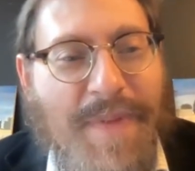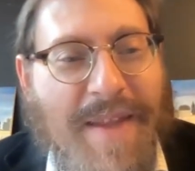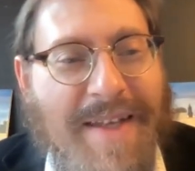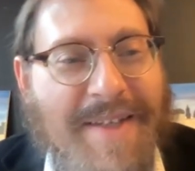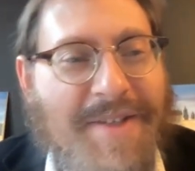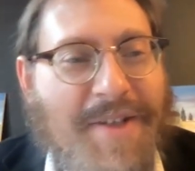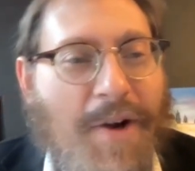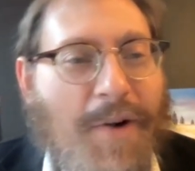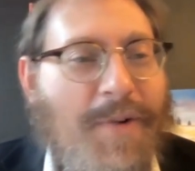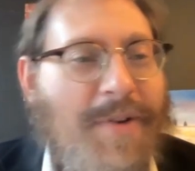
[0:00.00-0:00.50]

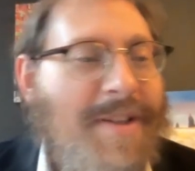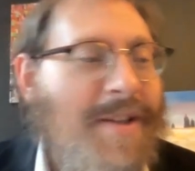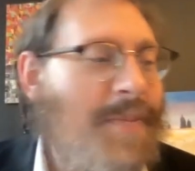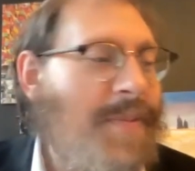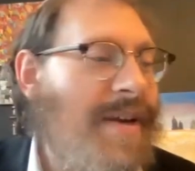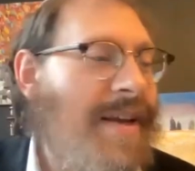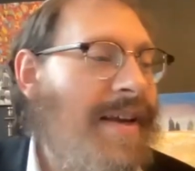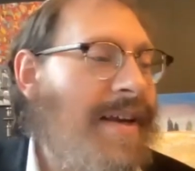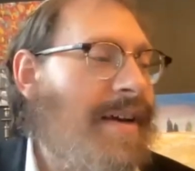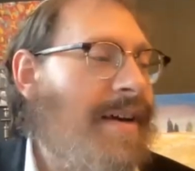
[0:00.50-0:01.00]
is going to
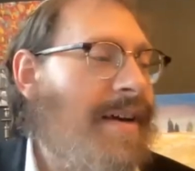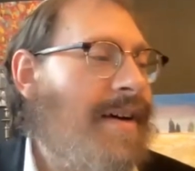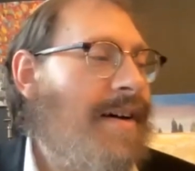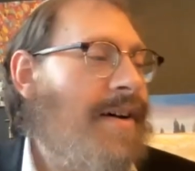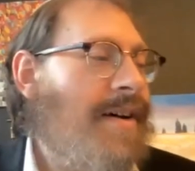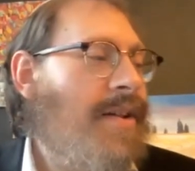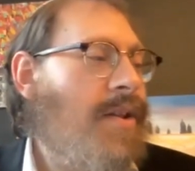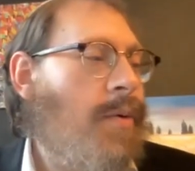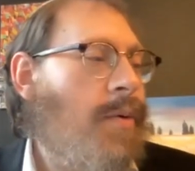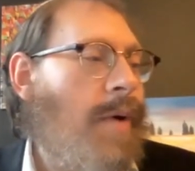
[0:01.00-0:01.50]
be
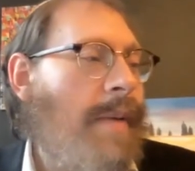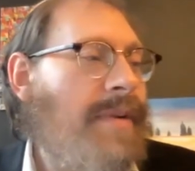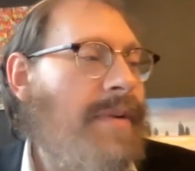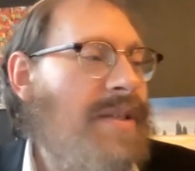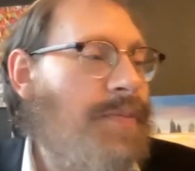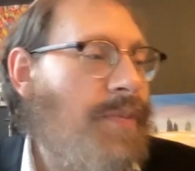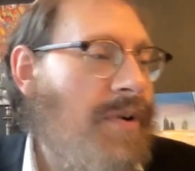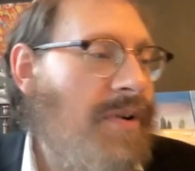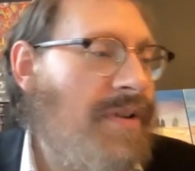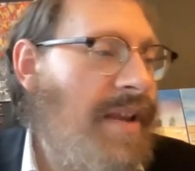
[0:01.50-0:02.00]
the
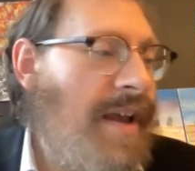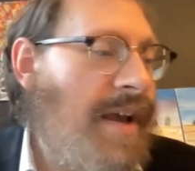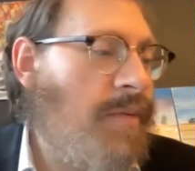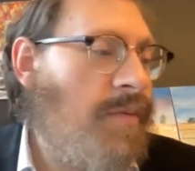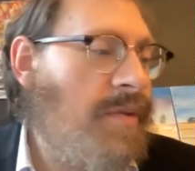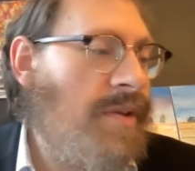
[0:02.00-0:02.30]
Rebbe's birthday,